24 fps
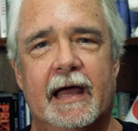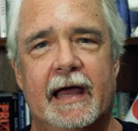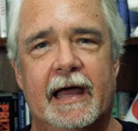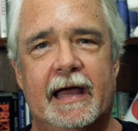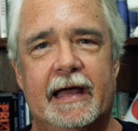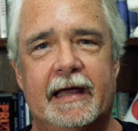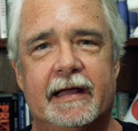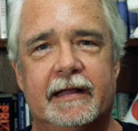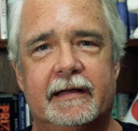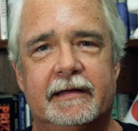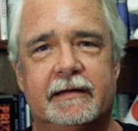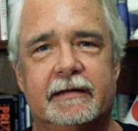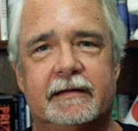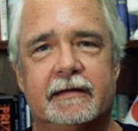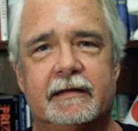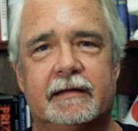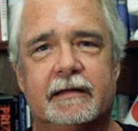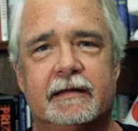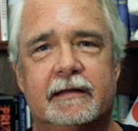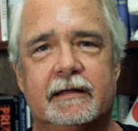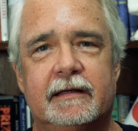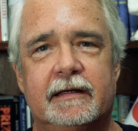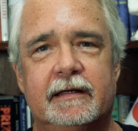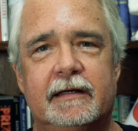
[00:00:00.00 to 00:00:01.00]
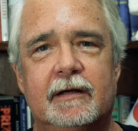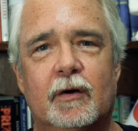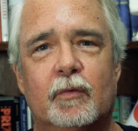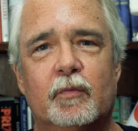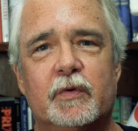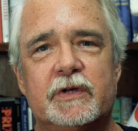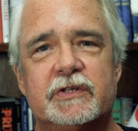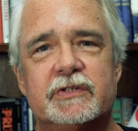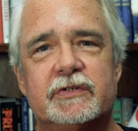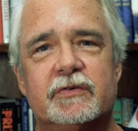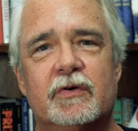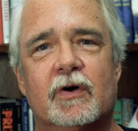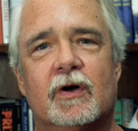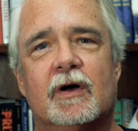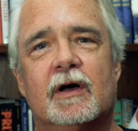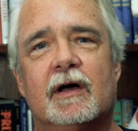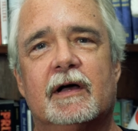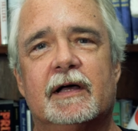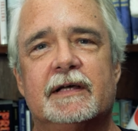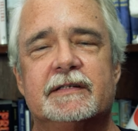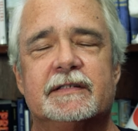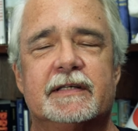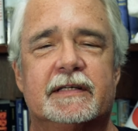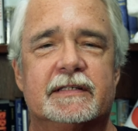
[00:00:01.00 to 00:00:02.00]
And, you know, we
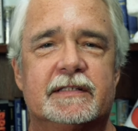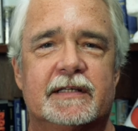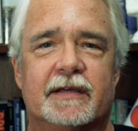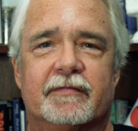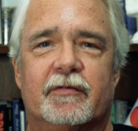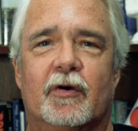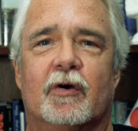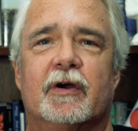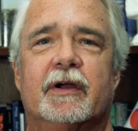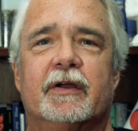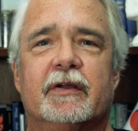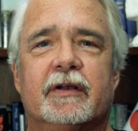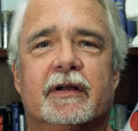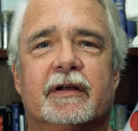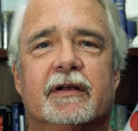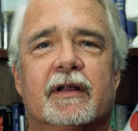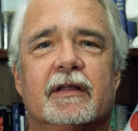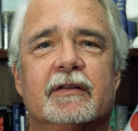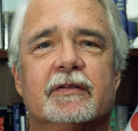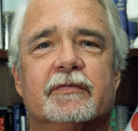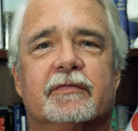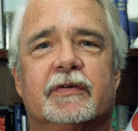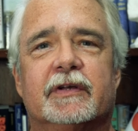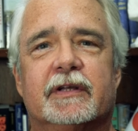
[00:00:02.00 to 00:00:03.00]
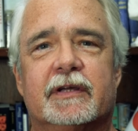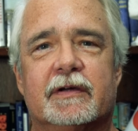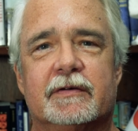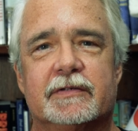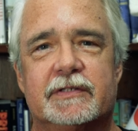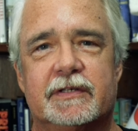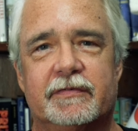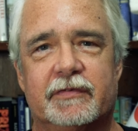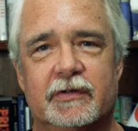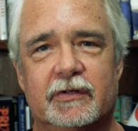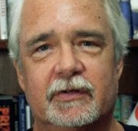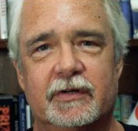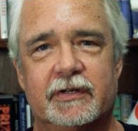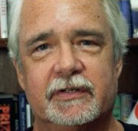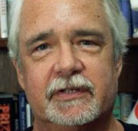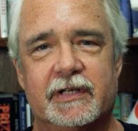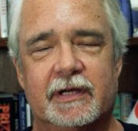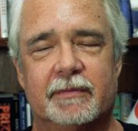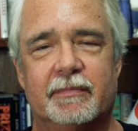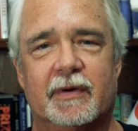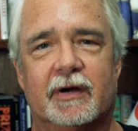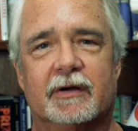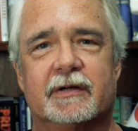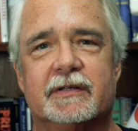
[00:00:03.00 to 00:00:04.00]
saw, as I've argued in other videos, if you look at
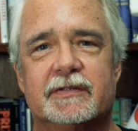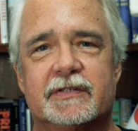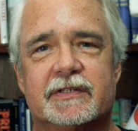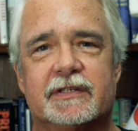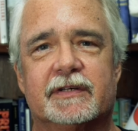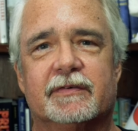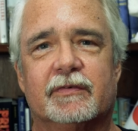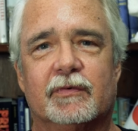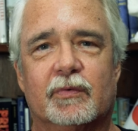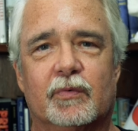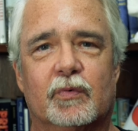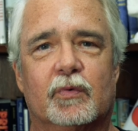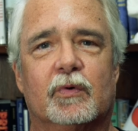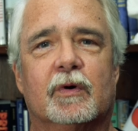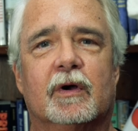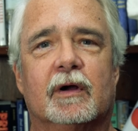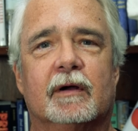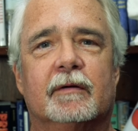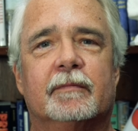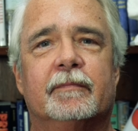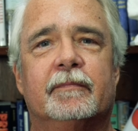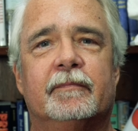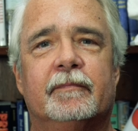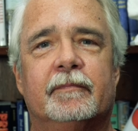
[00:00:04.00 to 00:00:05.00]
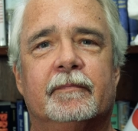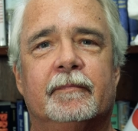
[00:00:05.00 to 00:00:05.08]
the American Civil War,